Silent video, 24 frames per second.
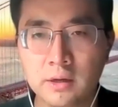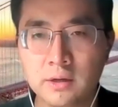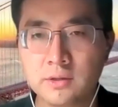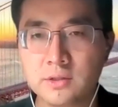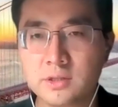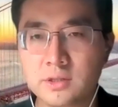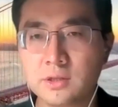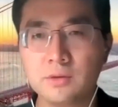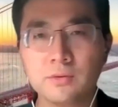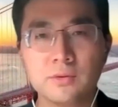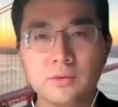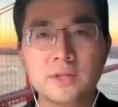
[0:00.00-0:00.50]

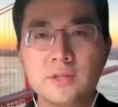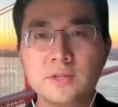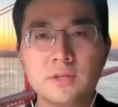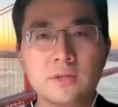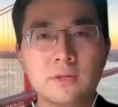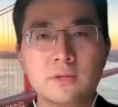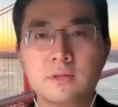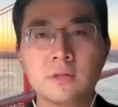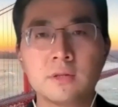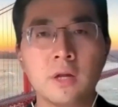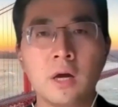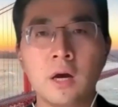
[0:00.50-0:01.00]
So this
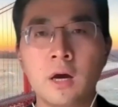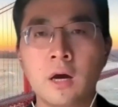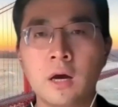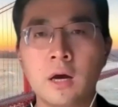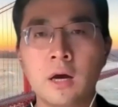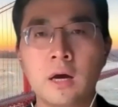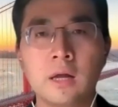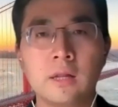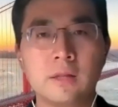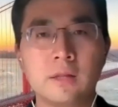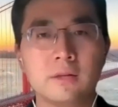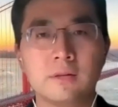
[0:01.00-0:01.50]
is
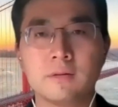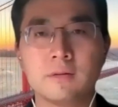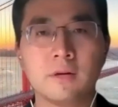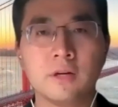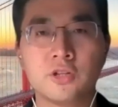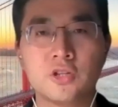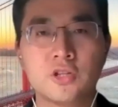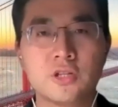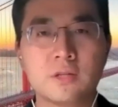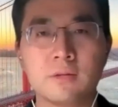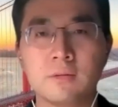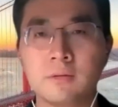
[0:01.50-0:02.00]
not
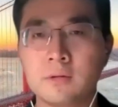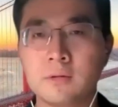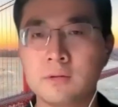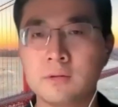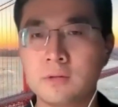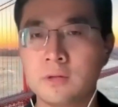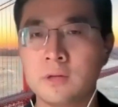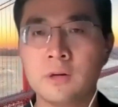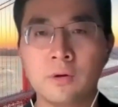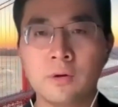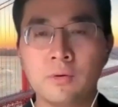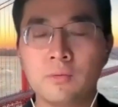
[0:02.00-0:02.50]

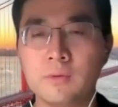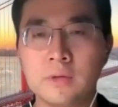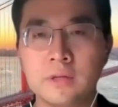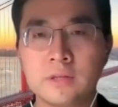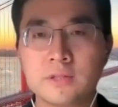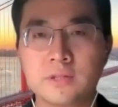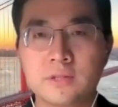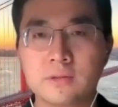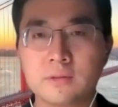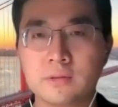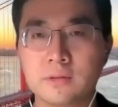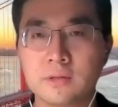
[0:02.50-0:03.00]

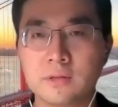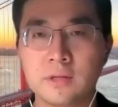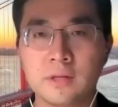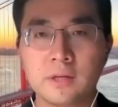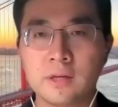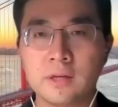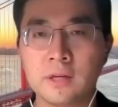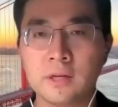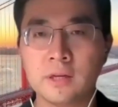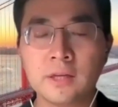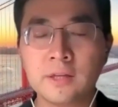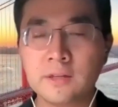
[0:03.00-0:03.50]

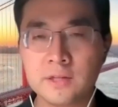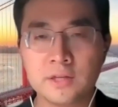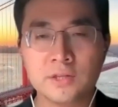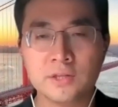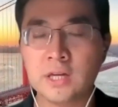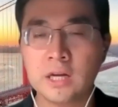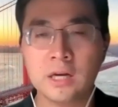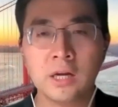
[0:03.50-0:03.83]
this